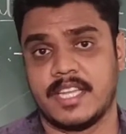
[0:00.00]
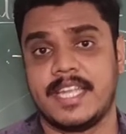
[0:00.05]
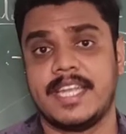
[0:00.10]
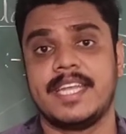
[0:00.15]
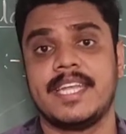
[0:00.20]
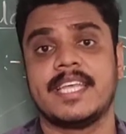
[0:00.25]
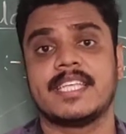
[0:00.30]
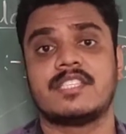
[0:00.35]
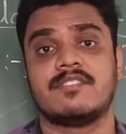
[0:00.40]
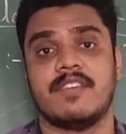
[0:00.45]

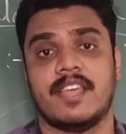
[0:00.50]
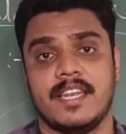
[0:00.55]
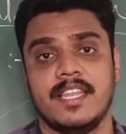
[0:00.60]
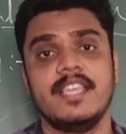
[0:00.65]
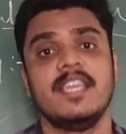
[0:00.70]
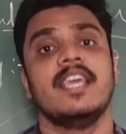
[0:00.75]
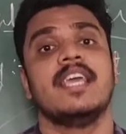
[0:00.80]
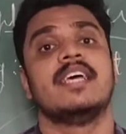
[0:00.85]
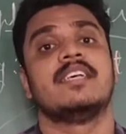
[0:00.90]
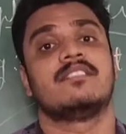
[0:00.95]
Indus
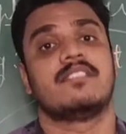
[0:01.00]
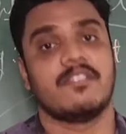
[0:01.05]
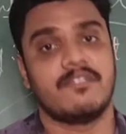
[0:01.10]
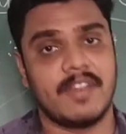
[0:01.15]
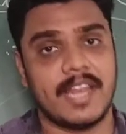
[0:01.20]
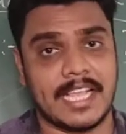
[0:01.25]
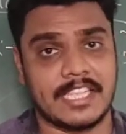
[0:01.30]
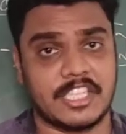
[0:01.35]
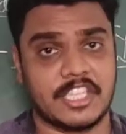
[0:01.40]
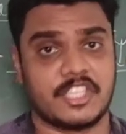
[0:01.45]
Valley
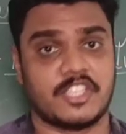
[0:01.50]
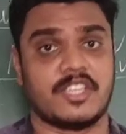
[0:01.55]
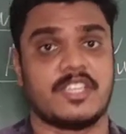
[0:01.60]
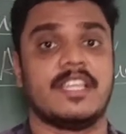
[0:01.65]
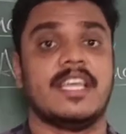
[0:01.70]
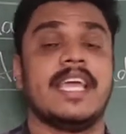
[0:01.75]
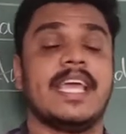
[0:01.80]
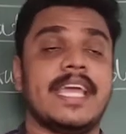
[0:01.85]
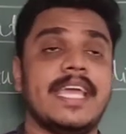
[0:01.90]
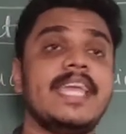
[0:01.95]

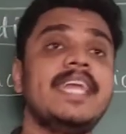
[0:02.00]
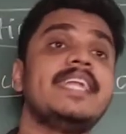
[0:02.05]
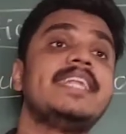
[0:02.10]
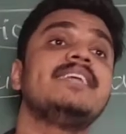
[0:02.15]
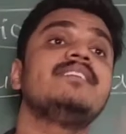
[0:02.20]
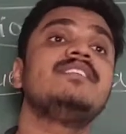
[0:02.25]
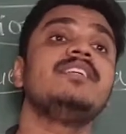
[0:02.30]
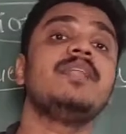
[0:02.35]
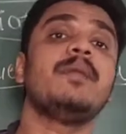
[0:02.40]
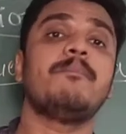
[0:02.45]
civilization. It
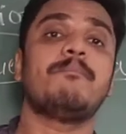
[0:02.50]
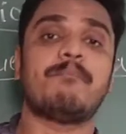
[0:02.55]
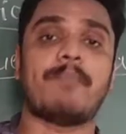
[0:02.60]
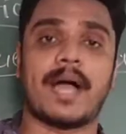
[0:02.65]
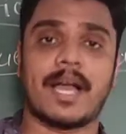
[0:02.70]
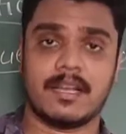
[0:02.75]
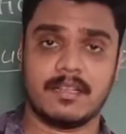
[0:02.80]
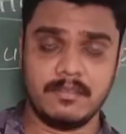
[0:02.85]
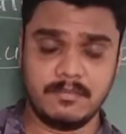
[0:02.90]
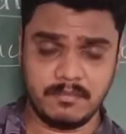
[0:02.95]
is in
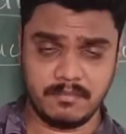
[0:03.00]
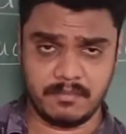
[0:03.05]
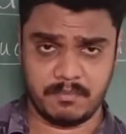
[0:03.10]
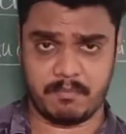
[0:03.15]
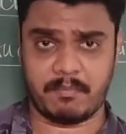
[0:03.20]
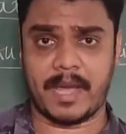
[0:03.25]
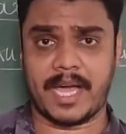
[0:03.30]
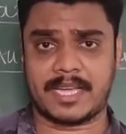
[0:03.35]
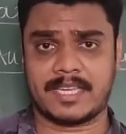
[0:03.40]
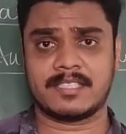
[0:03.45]

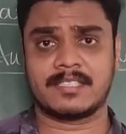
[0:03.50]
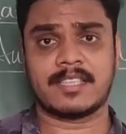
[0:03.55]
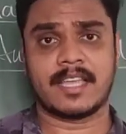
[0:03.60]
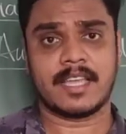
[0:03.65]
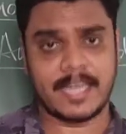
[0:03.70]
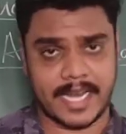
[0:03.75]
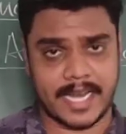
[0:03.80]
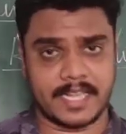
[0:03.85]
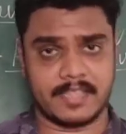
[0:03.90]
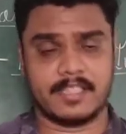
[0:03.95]

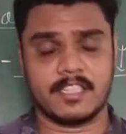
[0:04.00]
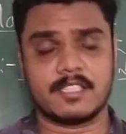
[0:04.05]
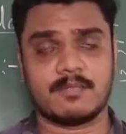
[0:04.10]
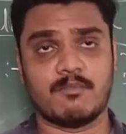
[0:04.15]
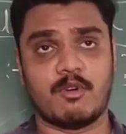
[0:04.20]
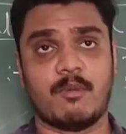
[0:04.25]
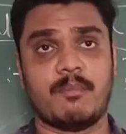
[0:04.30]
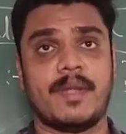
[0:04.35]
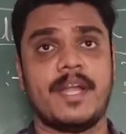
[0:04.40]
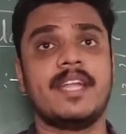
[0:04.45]
Pakistan at this
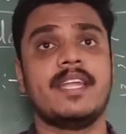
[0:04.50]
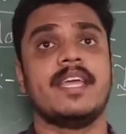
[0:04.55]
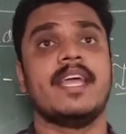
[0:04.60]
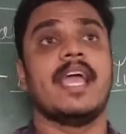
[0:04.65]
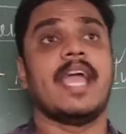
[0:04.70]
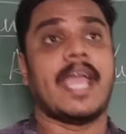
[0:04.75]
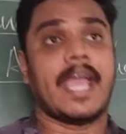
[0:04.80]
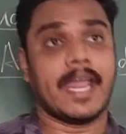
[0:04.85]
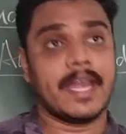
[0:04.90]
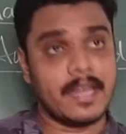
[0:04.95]
moment,
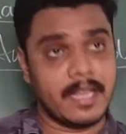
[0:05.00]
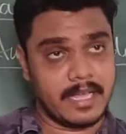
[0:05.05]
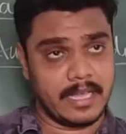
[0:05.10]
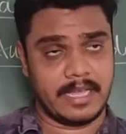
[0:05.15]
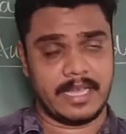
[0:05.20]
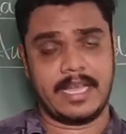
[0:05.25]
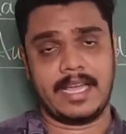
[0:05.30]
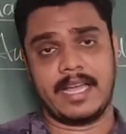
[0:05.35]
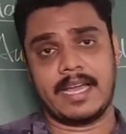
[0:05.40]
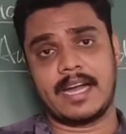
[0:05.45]
and
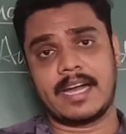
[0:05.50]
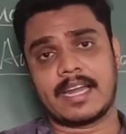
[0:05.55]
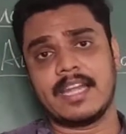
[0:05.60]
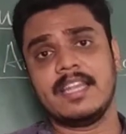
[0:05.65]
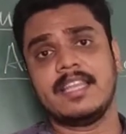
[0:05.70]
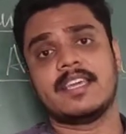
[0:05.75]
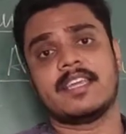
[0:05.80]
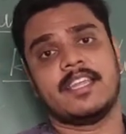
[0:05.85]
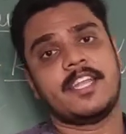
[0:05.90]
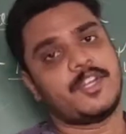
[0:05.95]

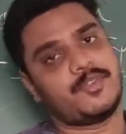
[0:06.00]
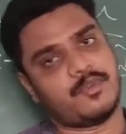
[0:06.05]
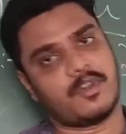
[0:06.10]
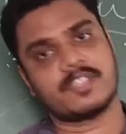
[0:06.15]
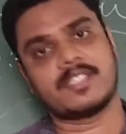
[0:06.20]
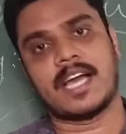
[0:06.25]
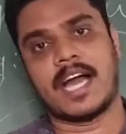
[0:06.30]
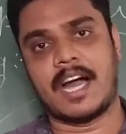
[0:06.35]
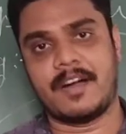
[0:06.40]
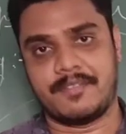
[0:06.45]
earlier it
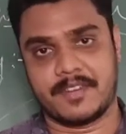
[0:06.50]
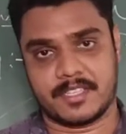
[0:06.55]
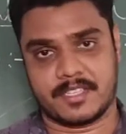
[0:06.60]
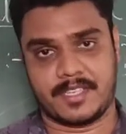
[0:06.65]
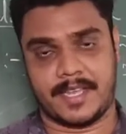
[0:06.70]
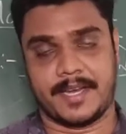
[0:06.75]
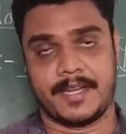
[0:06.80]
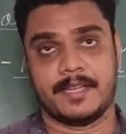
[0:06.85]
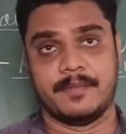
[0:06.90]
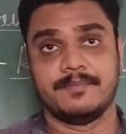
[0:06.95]
was our
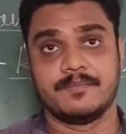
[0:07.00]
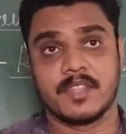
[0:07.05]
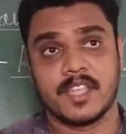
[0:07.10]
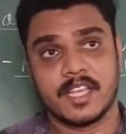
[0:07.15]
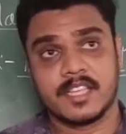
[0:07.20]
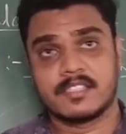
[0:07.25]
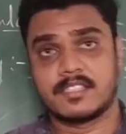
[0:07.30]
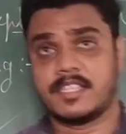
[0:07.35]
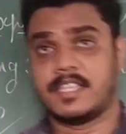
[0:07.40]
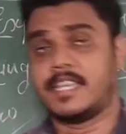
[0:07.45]
side.
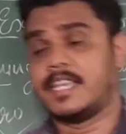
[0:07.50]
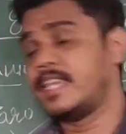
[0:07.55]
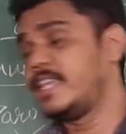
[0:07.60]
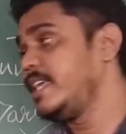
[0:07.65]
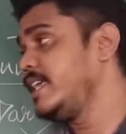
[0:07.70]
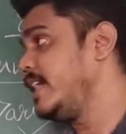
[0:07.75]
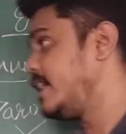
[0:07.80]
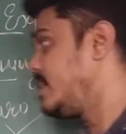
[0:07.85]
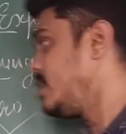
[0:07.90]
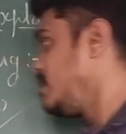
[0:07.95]
See,
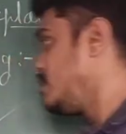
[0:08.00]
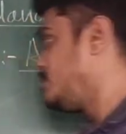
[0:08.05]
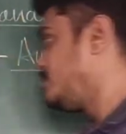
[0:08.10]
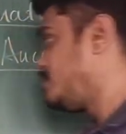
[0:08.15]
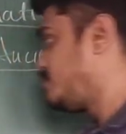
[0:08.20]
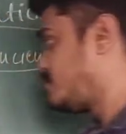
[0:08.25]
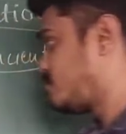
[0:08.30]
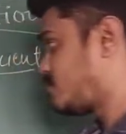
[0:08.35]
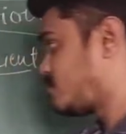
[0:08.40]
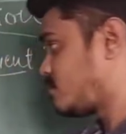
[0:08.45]
here
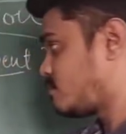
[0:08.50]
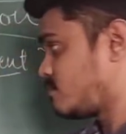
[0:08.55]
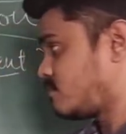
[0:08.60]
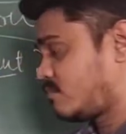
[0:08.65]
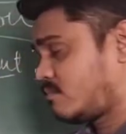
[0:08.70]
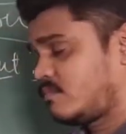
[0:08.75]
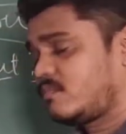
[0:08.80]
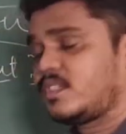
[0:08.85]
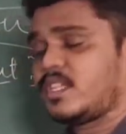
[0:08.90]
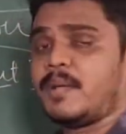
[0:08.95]

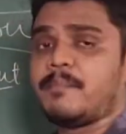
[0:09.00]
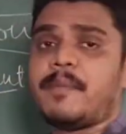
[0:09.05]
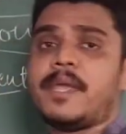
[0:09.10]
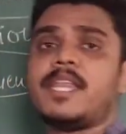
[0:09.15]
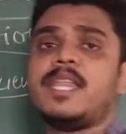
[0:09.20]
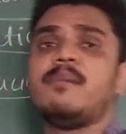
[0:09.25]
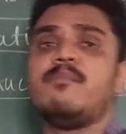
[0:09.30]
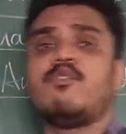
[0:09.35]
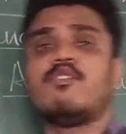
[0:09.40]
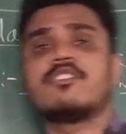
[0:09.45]

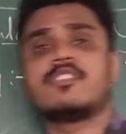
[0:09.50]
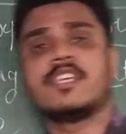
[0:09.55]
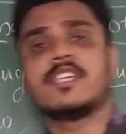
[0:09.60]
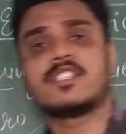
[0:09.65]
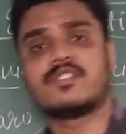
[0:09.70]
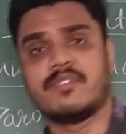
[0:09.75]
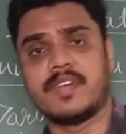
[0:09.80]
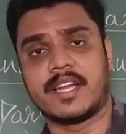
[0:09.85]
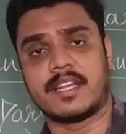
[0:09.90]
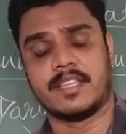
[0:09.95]
many more
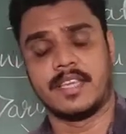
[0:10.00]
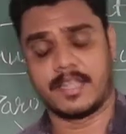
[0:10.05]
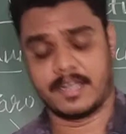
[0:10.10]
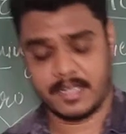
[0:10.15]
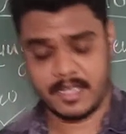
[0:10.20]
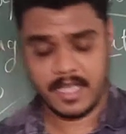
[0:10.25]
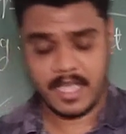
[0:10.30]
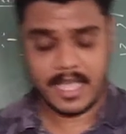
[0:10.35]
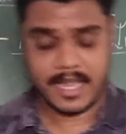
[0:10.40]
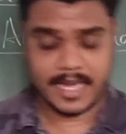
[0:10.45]
things were
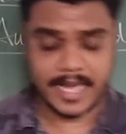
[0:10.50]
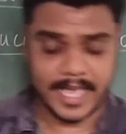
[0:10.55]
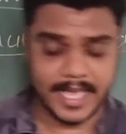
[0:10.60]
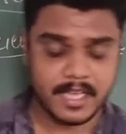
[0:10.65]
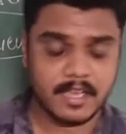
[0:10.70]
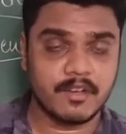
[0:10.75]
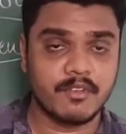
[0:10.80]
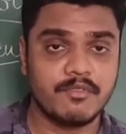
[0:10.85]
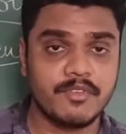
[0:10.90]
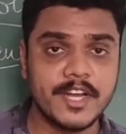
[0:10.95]
there.
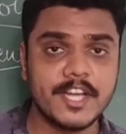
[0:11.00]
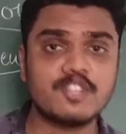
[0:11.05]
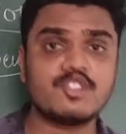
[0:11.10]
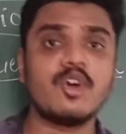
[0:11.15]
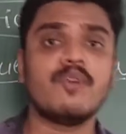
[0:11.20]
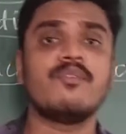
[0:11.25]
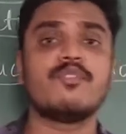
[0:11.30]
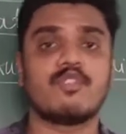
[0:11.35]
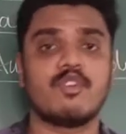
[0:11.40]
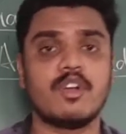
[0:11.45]
Like width
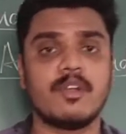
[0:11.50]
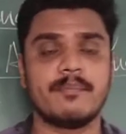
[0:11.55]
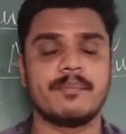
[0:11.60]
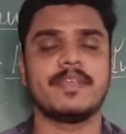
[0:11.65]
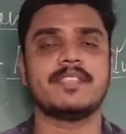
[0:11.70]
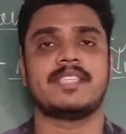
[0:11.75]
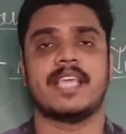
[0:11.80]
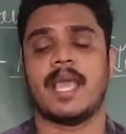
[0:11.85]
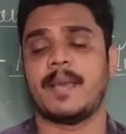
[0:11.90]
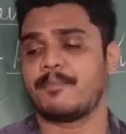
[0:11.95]
of road
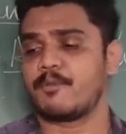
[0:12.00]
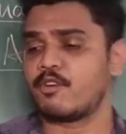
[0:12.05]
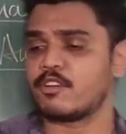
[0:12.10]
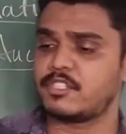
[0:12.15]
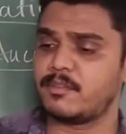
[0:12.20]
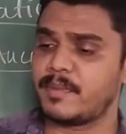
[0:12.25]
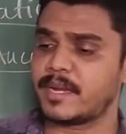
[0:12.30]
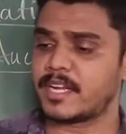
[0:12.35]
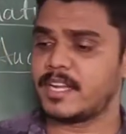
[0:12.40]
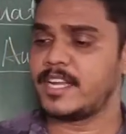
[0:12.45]
is
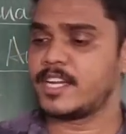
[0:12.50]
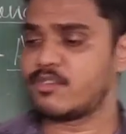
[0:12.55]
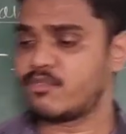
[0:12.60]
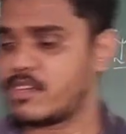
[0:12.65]
approximately, it